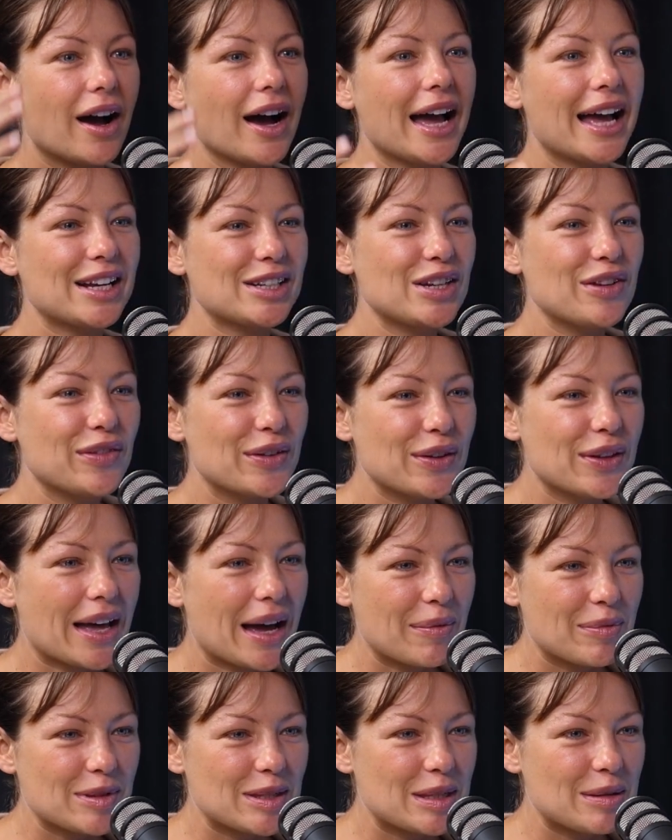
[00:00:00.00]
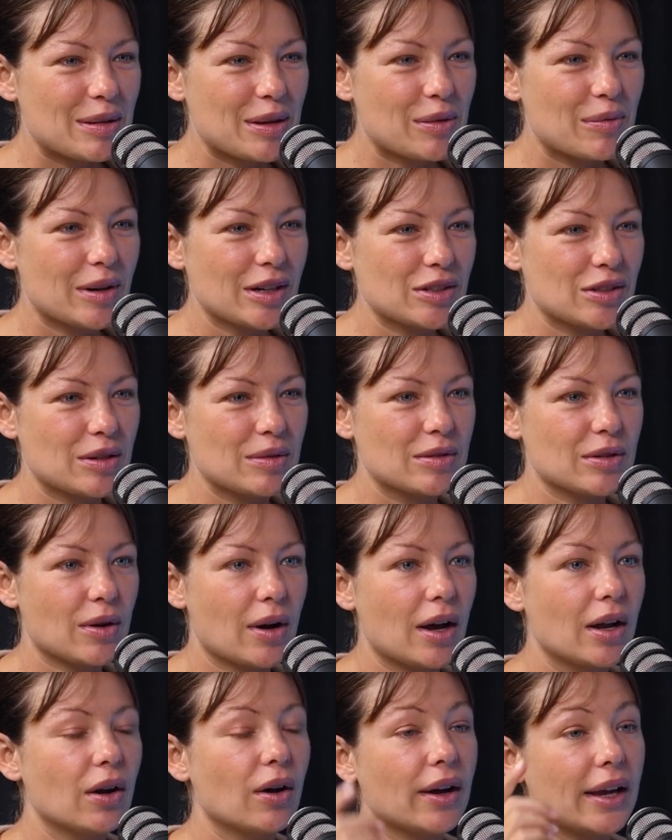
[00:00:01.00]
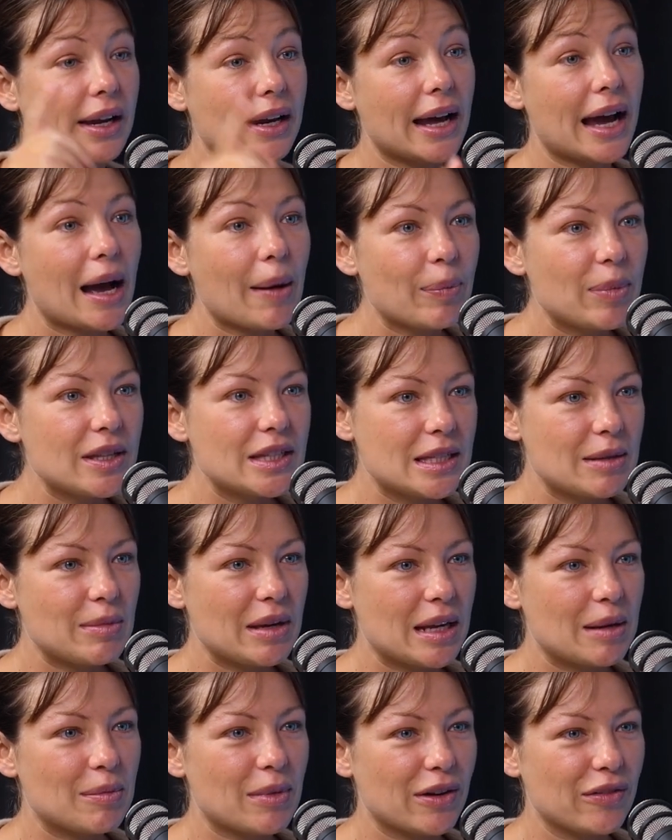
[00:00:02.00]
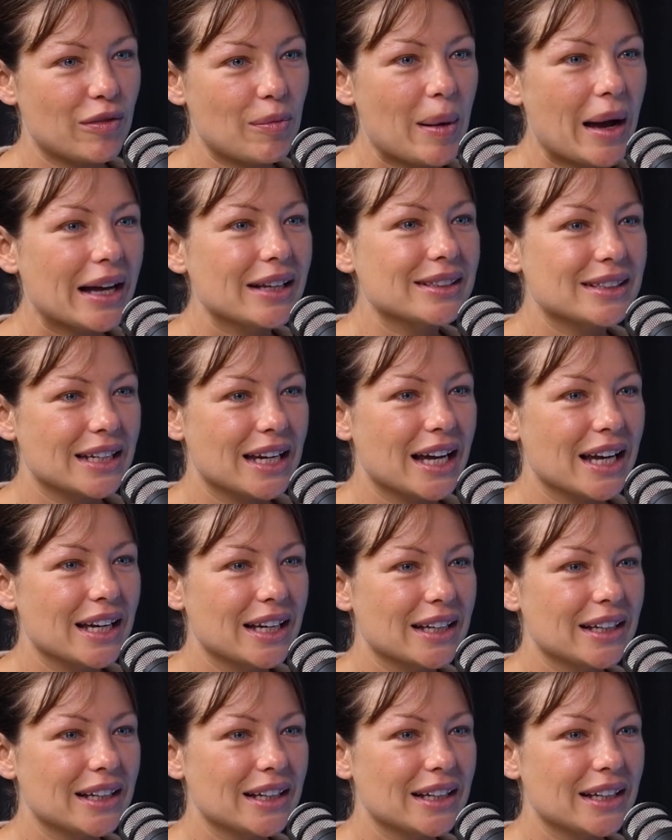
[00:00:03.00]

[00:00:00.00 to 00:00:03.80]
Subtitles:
I actually feel that happens to me on mushrooms quite a lot, and it happened to me in my Vipassana.